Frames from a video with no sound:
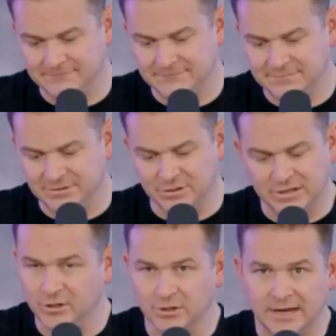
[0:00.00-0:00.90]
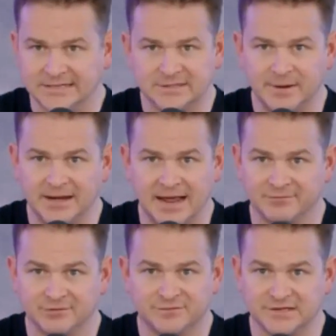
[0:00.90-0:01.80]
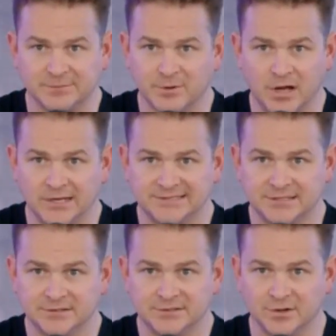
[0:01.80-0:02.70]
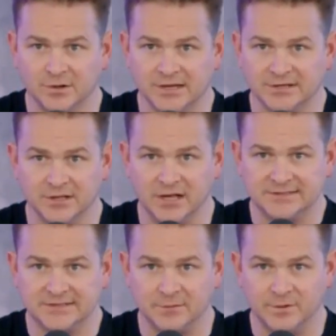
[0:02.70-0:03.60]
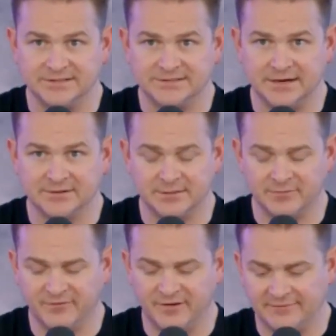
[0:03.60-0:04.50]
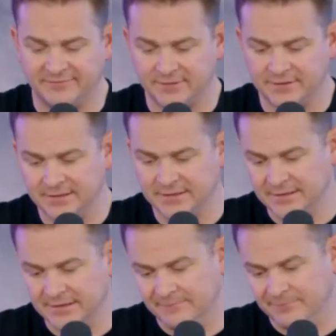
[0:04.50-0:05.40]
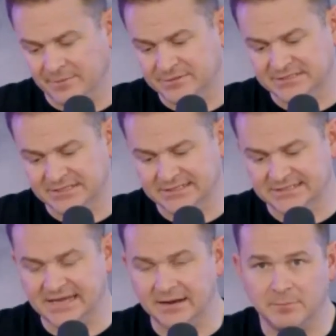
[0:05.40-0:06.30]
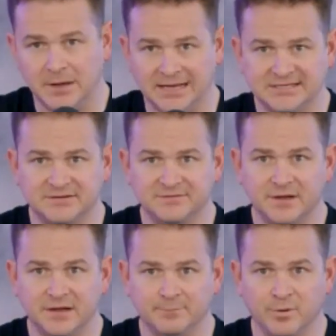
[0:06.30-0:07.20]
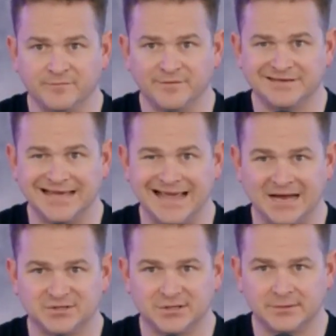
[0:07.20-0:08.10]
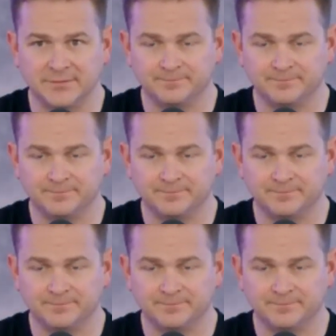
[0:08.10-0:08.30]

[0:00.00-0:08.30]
You can estimate average fix-up cost, so don't get lost in the weeds. There's number 5. Number 6 is take massive imperfect action.